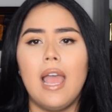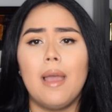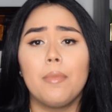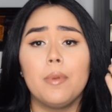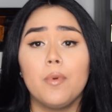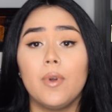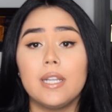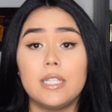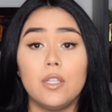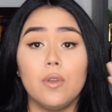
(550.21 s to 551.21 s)
and people
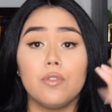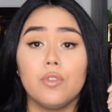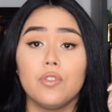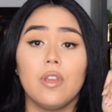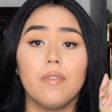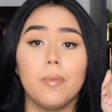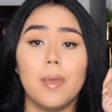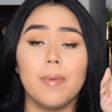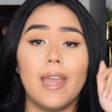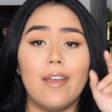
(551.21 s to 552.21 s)
want to see you as soon as you have the baby.